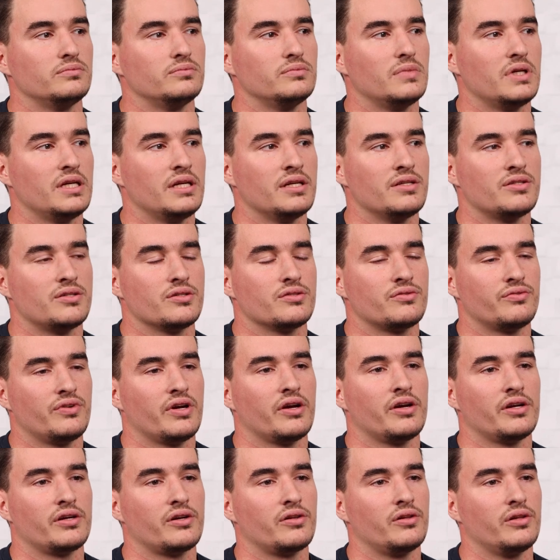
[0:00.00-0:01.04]
And it's just
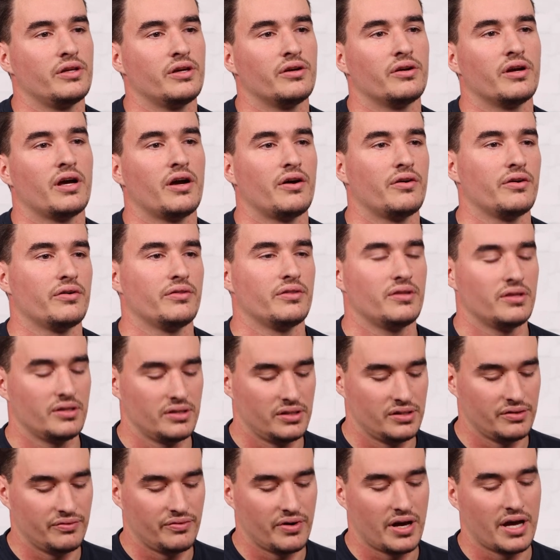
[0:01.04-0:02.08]
very clear how the
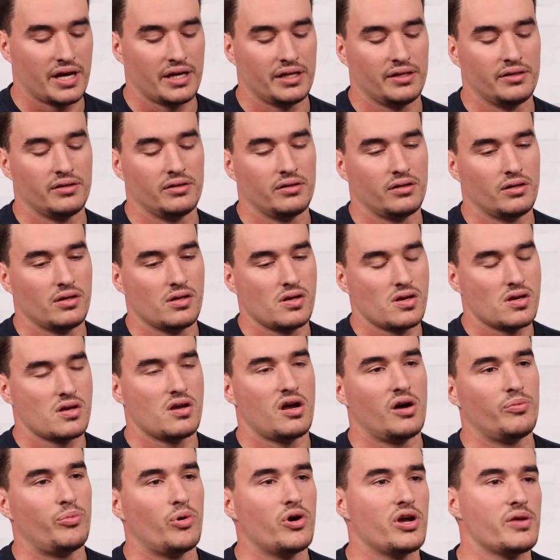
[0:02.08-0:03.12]
divine
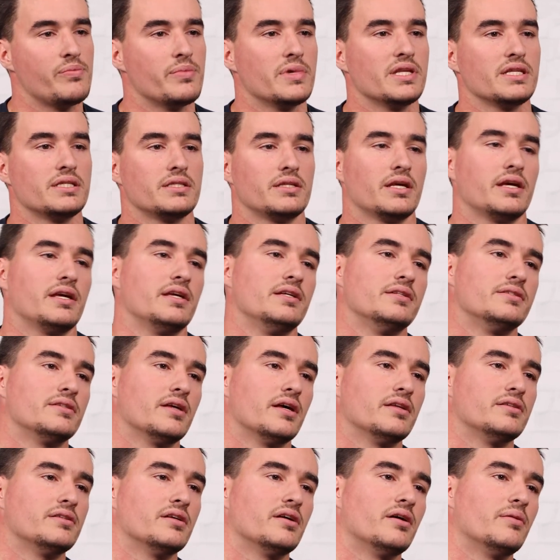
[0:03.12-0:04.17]
appointments that He
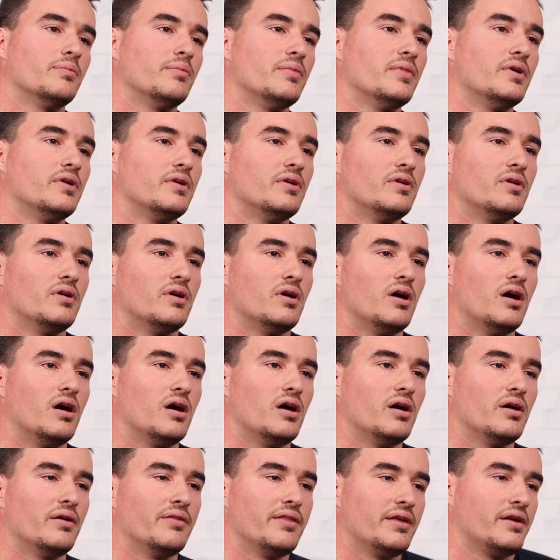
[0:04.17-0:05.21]
sets up,
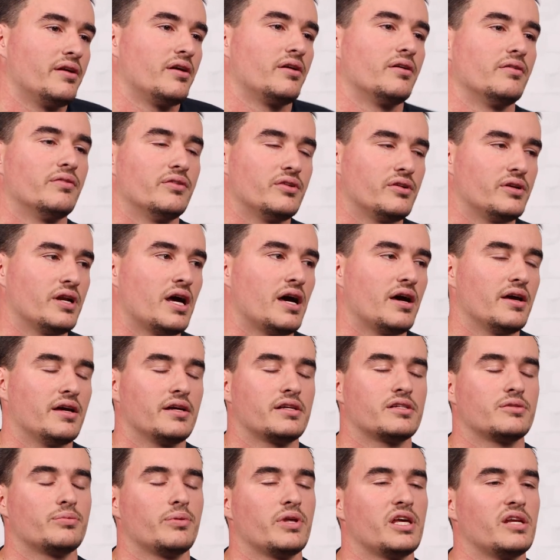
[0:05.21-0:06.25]
they're not
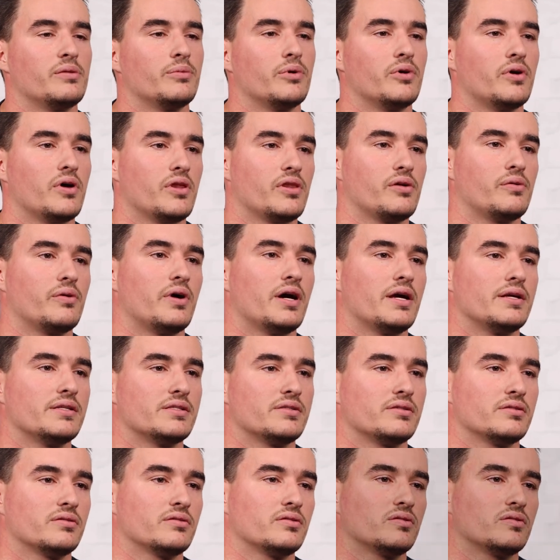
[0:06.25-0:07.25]
explainable otherwise.